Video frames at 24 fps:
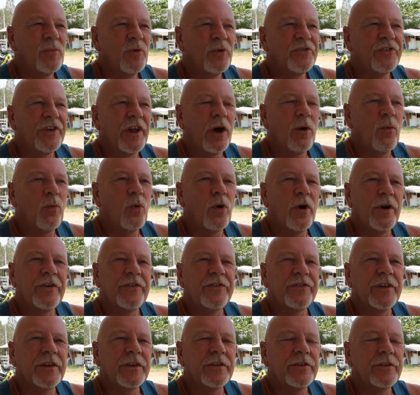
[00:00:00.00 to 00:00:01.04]
Was that a
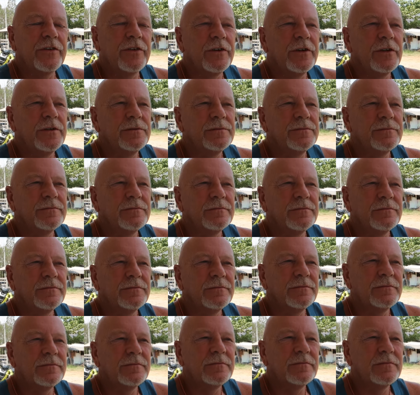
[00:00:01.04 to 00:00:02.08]
wise thing to do?
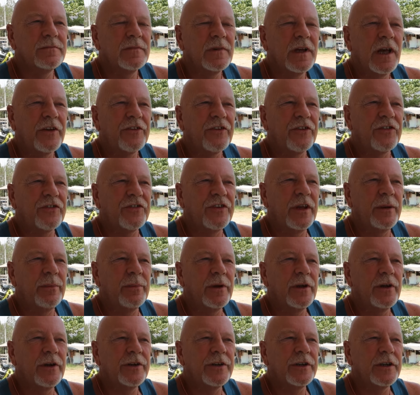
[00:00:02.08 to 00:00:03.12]
That's a steep
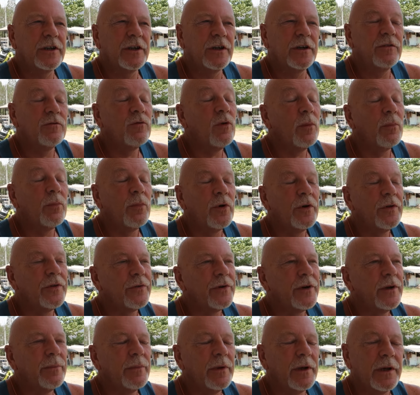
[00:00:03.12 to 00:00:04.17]
learning curve,
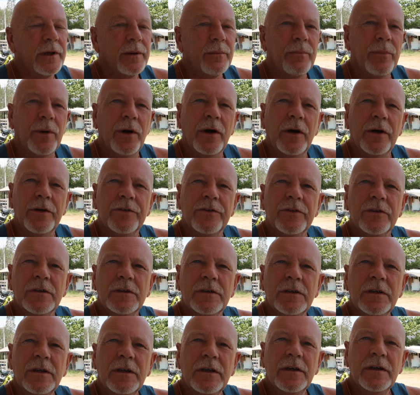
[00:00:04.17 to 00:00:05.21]
1.3 million baht.
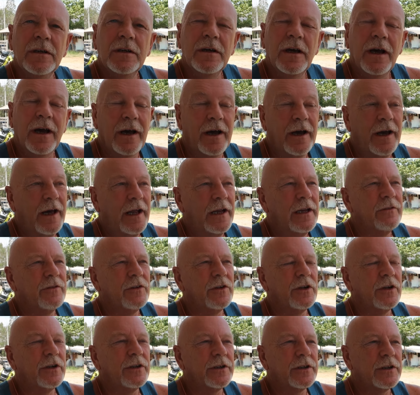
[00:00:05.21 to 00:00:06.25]
A hell of
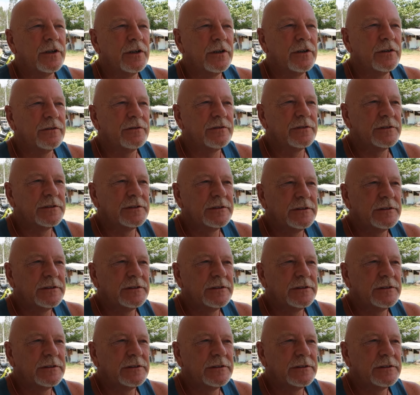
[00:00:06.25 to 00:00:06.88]
a learning curve.